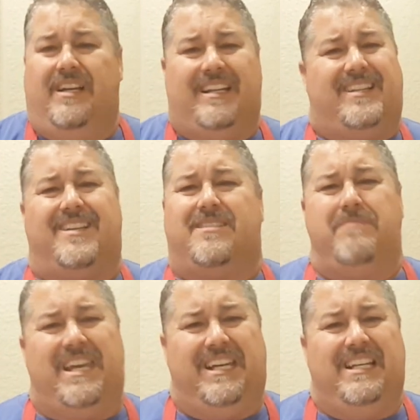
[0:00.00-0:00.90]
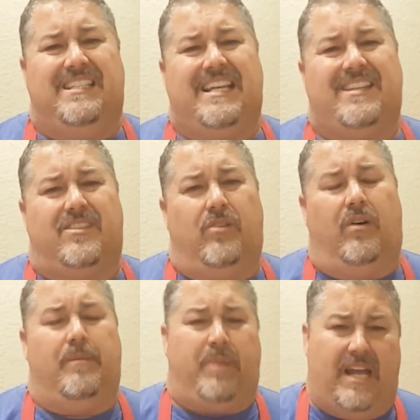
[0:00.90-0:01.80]
That doesn't make any sense at
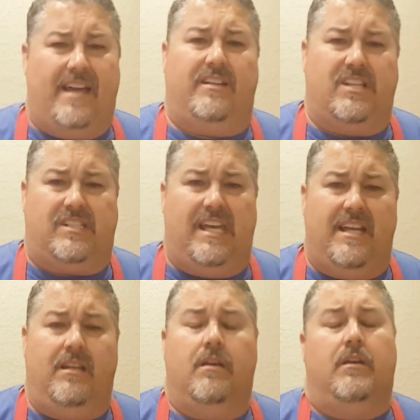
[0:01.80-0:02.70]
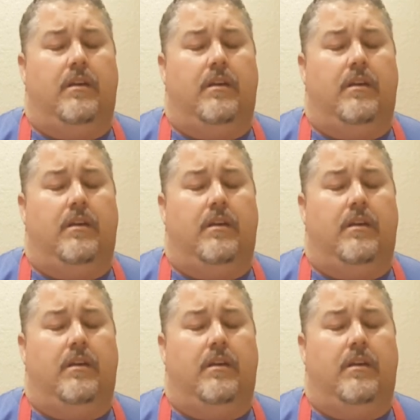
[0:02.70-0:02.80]
all. But I understand.